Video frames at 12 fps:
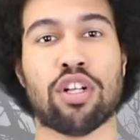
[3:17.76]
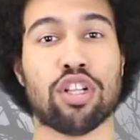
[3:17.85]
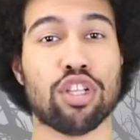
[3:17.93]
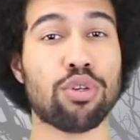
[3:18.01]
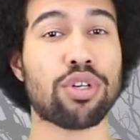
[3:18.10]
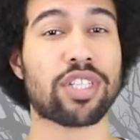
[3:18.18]

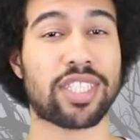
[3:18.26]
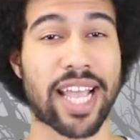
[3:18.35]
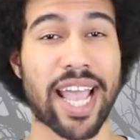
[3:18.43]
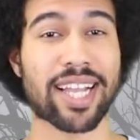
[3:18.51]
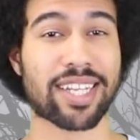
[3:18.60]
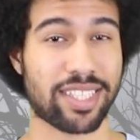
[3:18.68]
Lunar
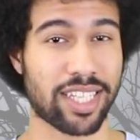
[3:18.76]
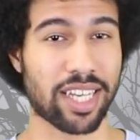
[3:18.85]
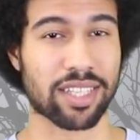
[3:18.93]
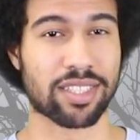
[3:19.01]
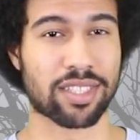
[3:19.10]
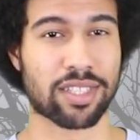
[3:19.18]
Tack
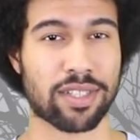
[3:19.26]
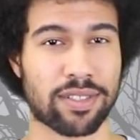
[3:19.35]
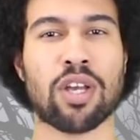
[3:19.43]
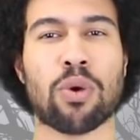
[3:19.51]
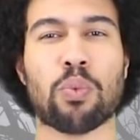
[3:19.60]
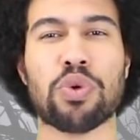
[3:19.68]
Disc
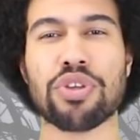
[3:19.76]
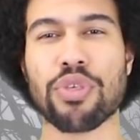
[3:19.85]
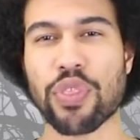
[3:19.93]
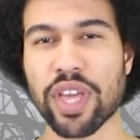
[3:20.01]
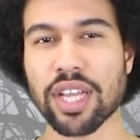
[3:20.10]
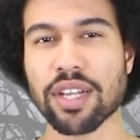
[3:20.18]
when you
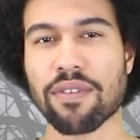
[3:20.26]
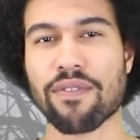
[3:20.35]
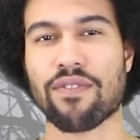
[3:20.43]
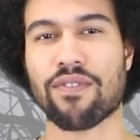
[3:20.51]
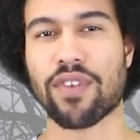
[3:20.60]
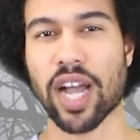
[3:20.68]
think of
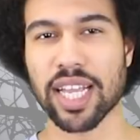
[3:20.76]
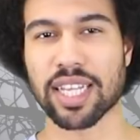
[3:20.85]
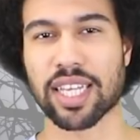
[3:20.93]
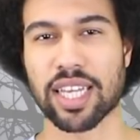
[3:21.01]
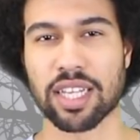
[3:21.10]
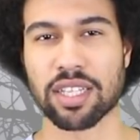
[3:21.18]

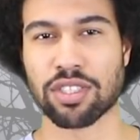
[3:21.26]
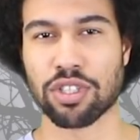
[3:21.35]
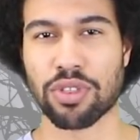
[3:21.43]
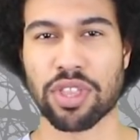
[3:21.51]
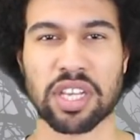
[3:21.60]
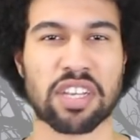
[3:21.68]
Vikings,
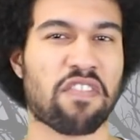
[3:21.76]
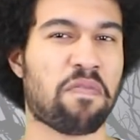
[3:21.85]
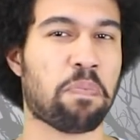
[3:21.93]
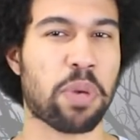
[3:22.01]
you think of